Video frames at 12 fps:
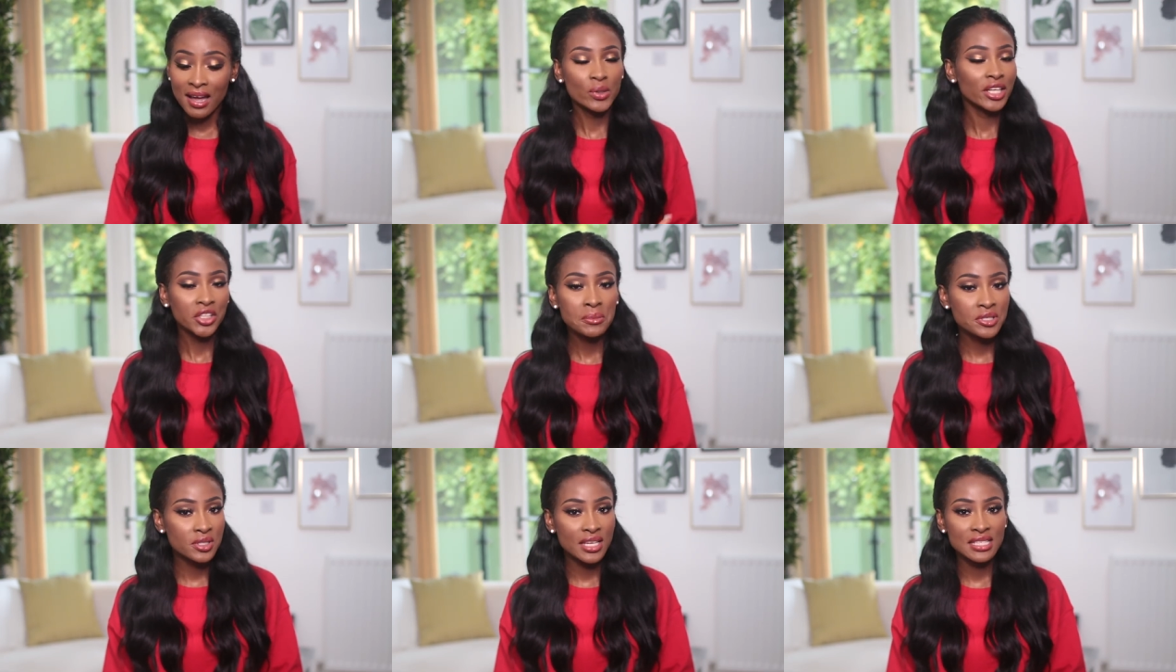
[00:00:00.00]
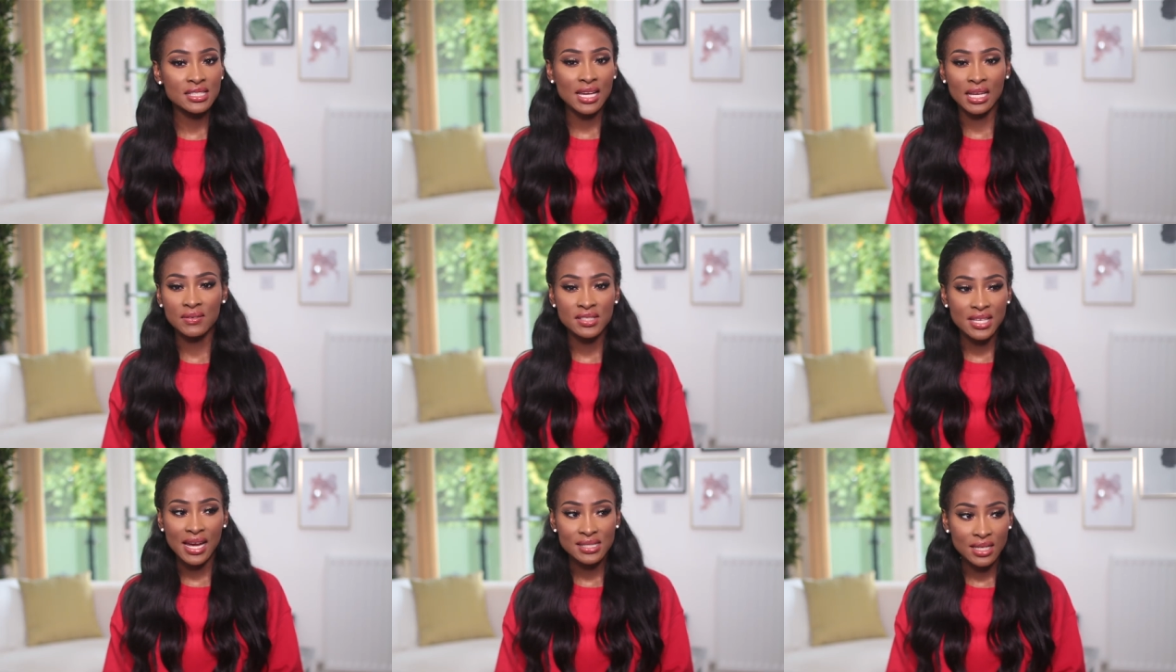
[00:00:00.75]
When it comes to these kind of
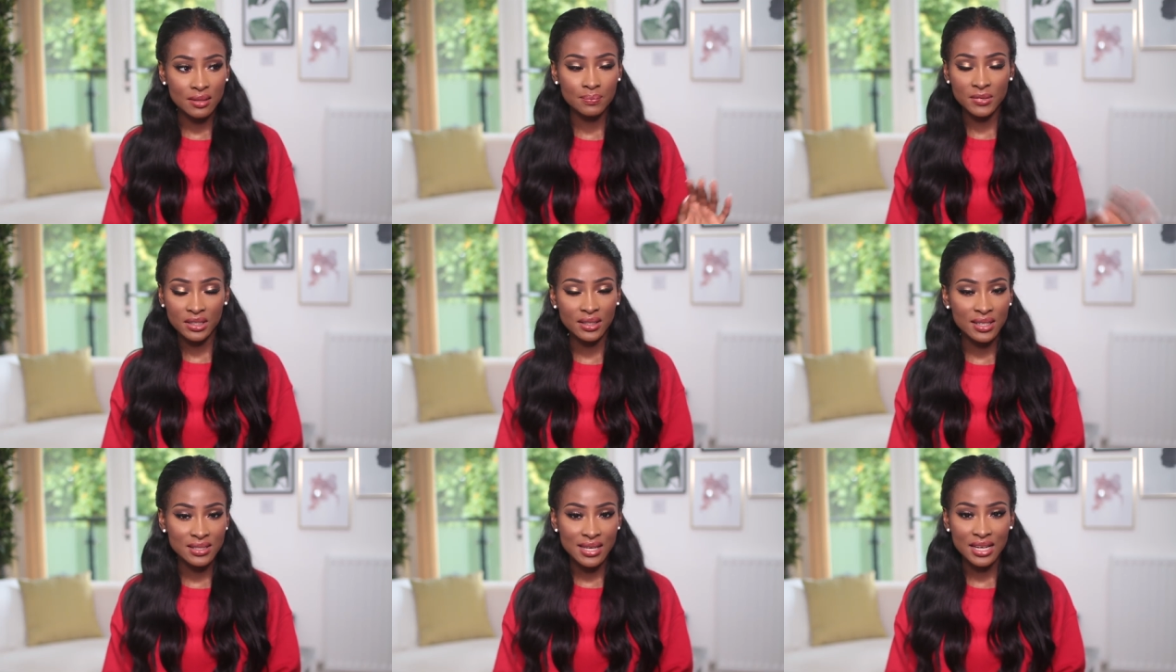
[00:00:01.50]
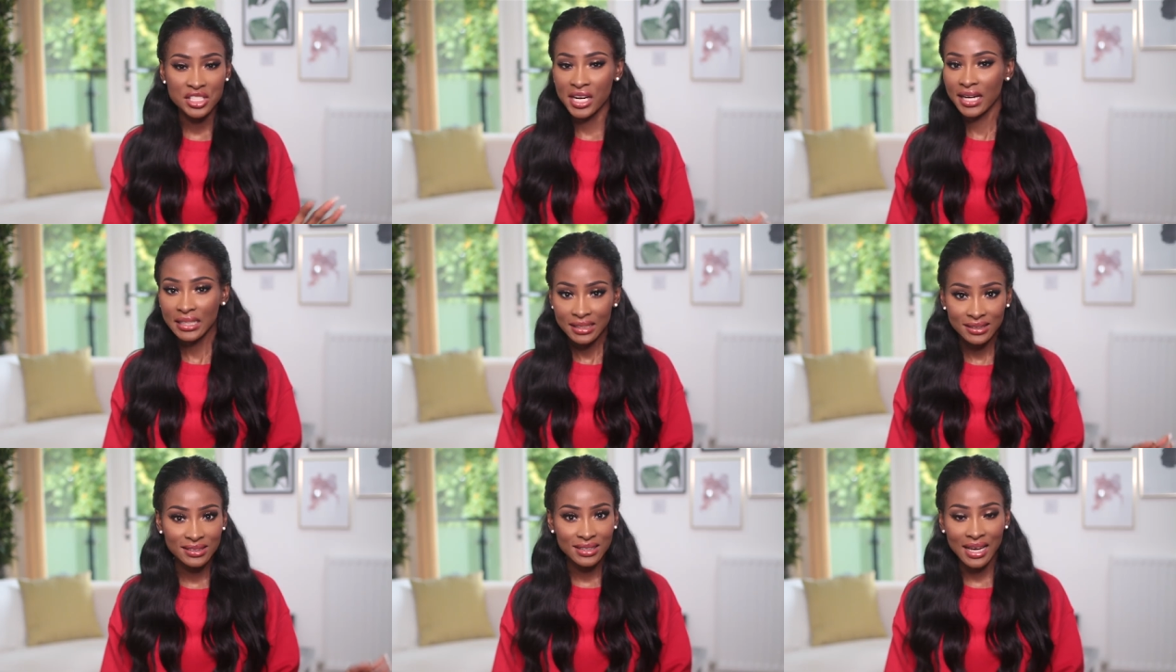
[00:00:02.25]
sites, like these like
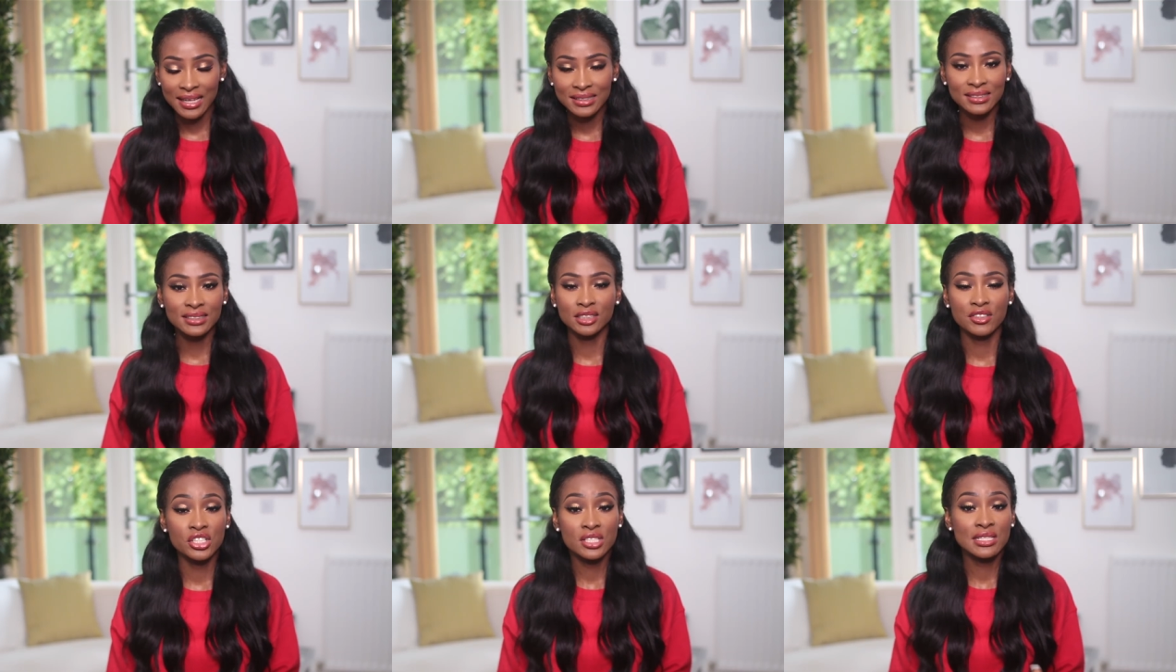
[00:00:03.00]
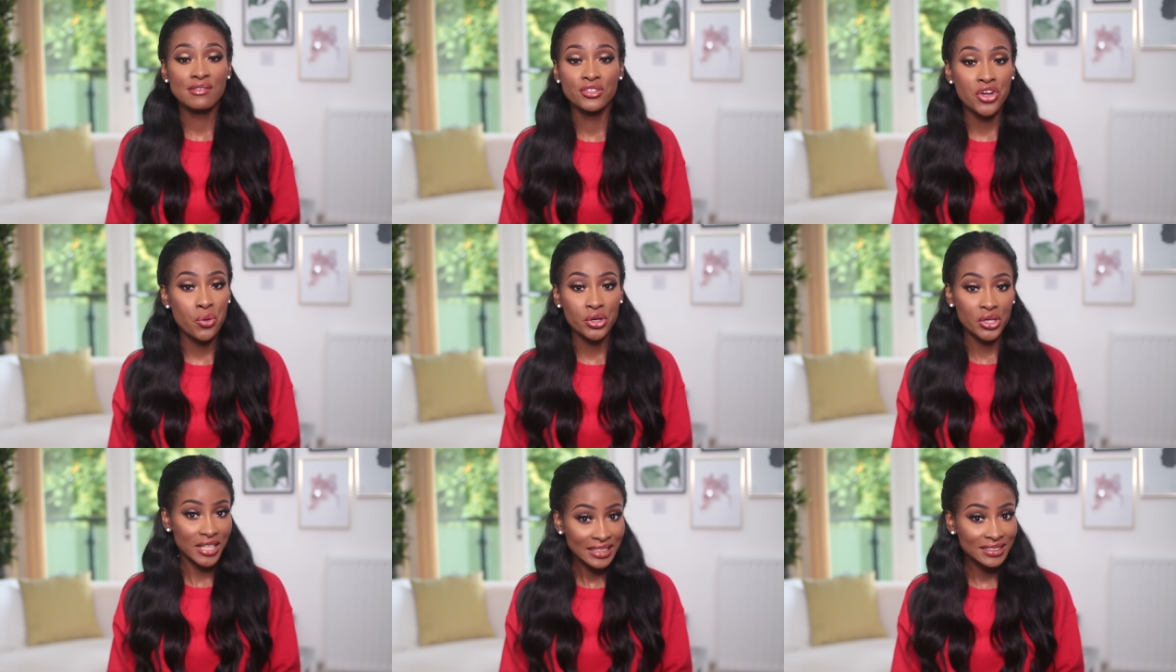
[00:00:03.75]
Chinese sites, and you just never know
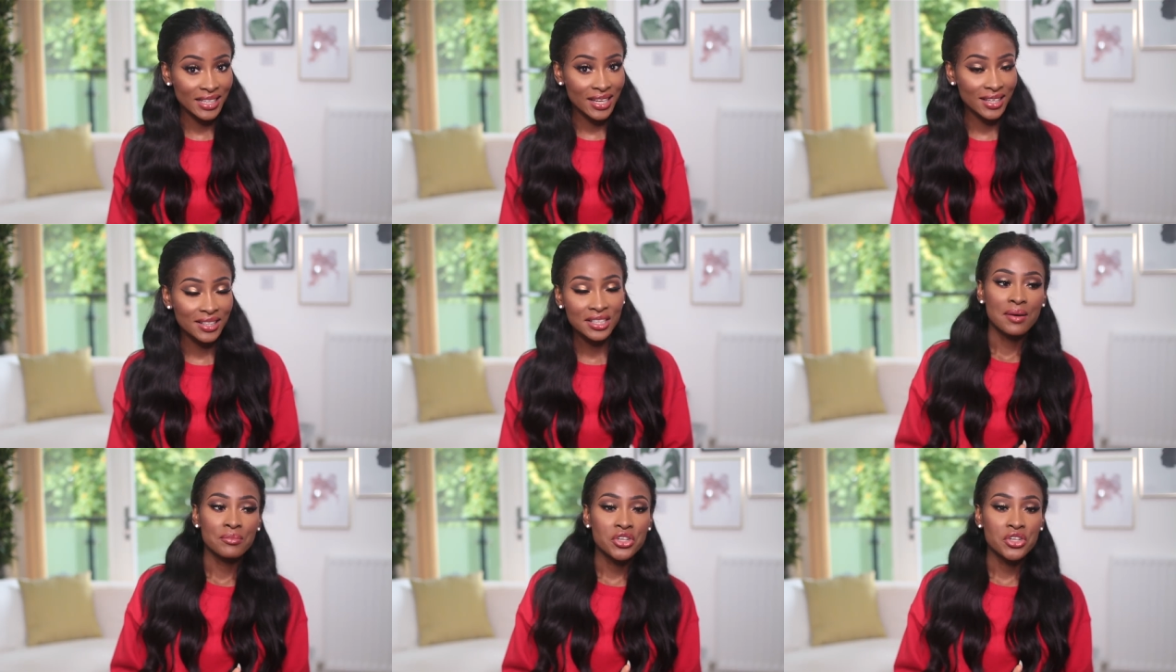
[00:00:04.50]
what you're getting.